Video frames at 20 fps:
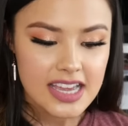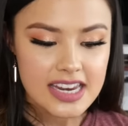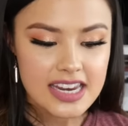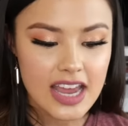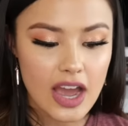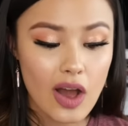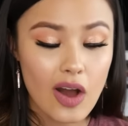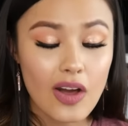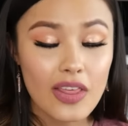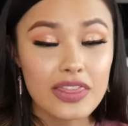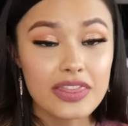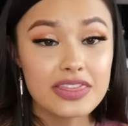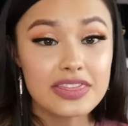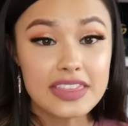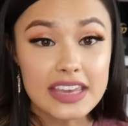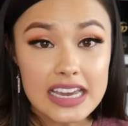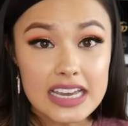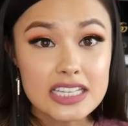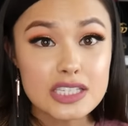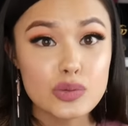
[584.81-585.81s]
Now,
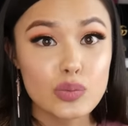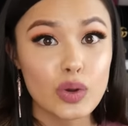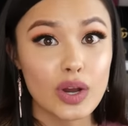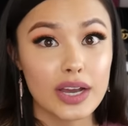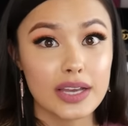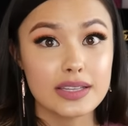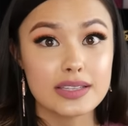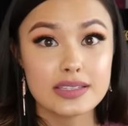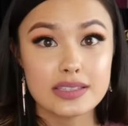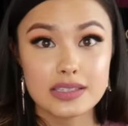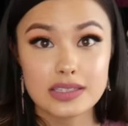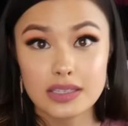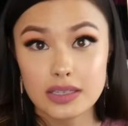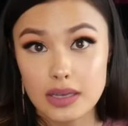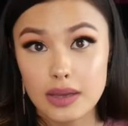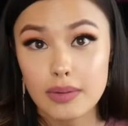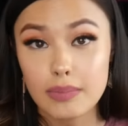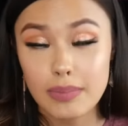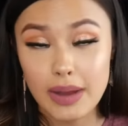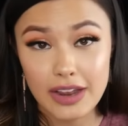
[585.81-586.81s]
these ones,
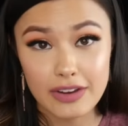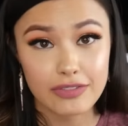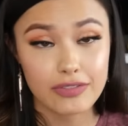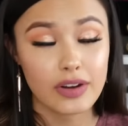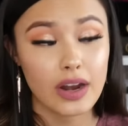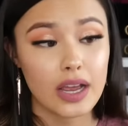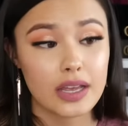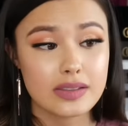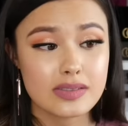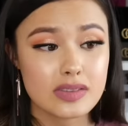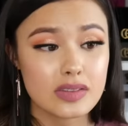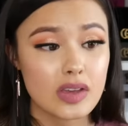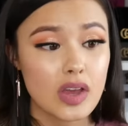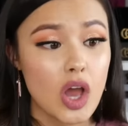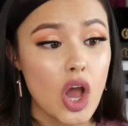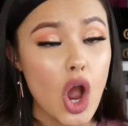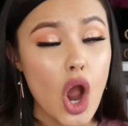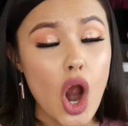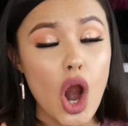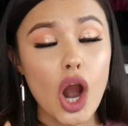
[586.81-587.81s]
my friends,
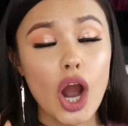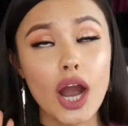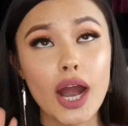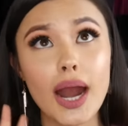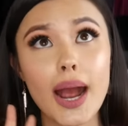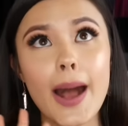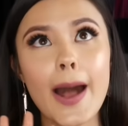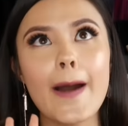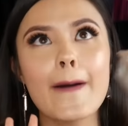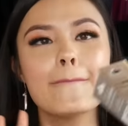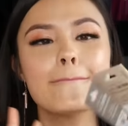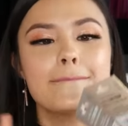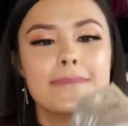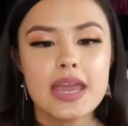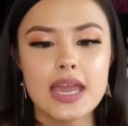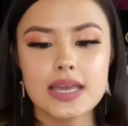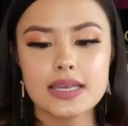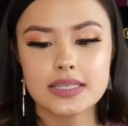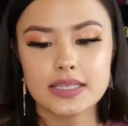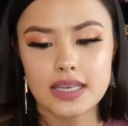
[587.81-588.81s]
are
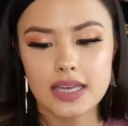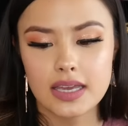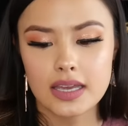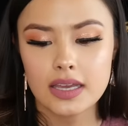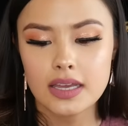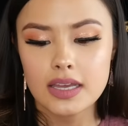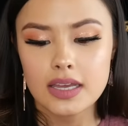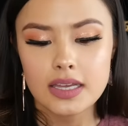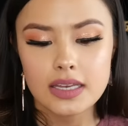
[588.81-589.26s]
amazing.